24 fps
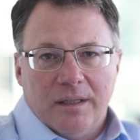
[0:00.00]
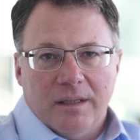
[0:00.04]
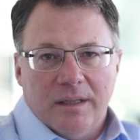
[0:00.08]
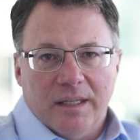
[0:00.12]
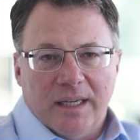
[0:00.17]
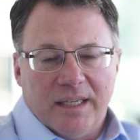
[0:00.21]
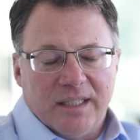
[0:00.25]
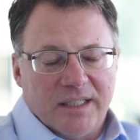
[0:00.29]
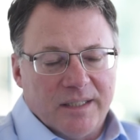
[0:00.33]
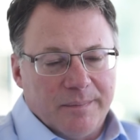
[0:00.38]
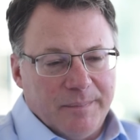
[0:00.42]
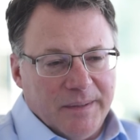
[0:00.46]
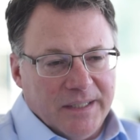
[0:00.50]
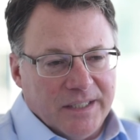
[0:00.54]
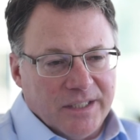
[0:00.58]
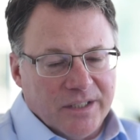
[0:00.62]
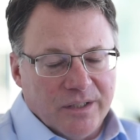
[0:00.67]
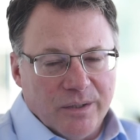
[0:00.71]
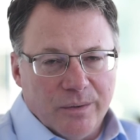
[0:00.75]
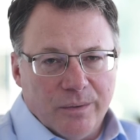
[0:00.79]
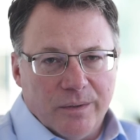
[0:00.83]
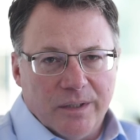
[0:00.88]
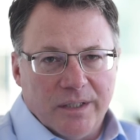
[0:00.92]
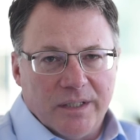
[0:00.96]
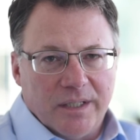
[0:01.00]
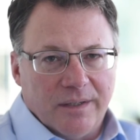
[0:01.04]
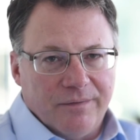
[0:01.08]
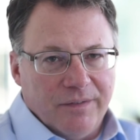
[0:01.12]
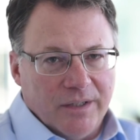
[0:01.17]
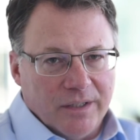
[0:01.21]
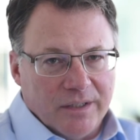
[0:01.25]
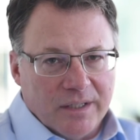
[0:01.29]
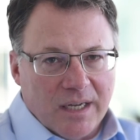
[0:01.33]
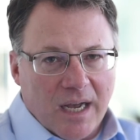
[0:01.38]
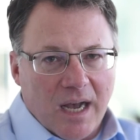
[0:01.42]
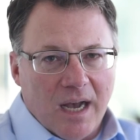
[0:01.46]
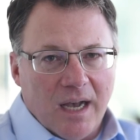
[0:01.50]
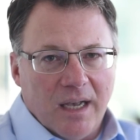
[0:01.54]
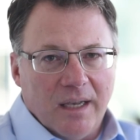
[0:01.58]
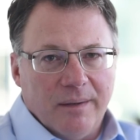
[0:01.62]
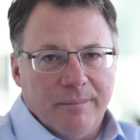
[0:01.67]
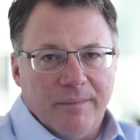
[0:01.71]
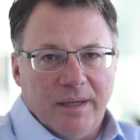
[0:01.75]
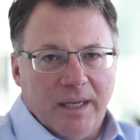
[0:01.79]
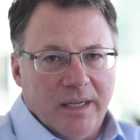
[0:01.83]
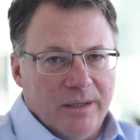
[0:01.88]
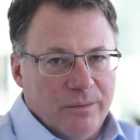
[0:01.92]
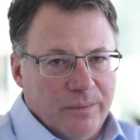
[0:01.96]
Let us be stewards of your
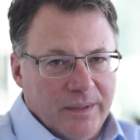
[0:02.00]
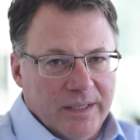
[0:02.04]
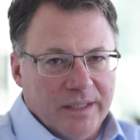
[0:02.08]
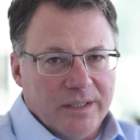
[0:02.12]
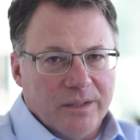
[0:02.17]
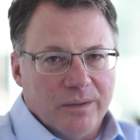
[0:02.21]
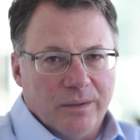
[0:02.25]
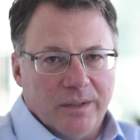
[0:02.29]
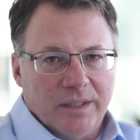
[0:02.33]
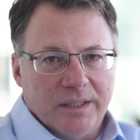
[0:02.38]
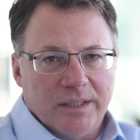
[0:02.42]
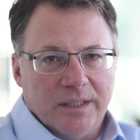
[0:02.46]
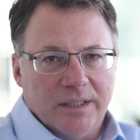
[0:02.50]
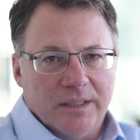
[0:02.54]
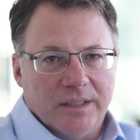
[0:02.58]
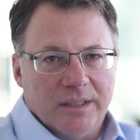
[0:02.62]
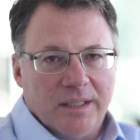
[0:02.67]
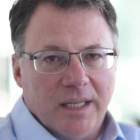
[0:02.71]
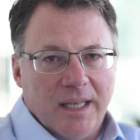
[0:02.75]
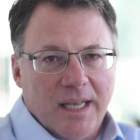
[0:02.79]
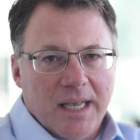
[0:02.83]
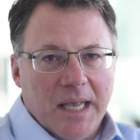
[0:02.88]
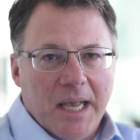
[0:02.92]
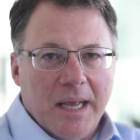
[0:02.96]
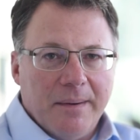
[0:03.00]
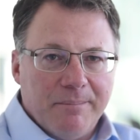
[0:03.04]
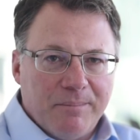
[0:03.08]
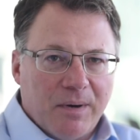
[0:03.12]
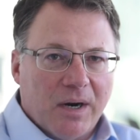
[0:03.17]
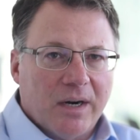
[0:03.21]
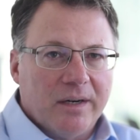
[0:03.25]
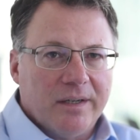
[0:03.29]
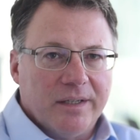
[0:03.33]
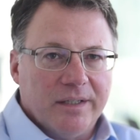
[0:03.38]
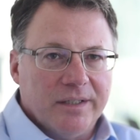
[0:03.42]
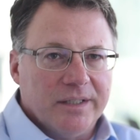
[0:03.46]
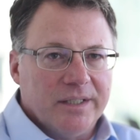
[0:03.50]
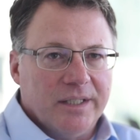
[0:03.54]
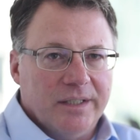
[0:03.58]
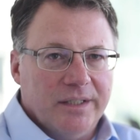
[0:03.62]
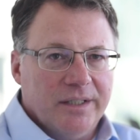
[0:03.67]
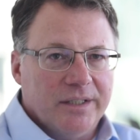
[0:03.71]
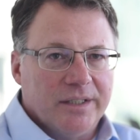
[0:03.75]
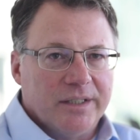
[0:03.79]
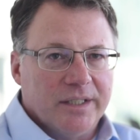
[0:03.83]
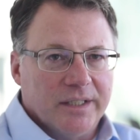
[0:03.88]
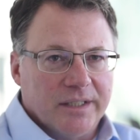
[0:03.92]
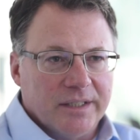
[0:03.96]
time and resources and partners in
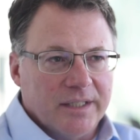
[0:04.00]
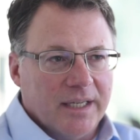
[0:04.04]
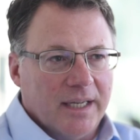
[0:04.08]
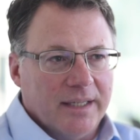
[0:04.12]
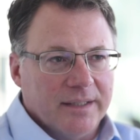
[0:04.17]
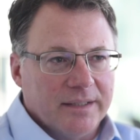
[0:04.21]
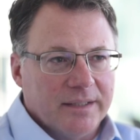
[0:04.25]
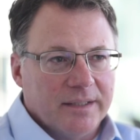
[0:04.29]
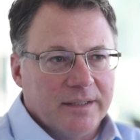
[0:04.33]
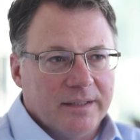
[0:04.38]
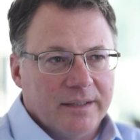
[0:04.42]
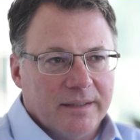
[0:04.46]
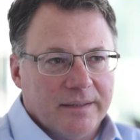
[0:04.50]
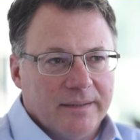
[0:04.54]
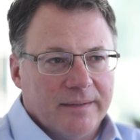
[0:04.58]
your success.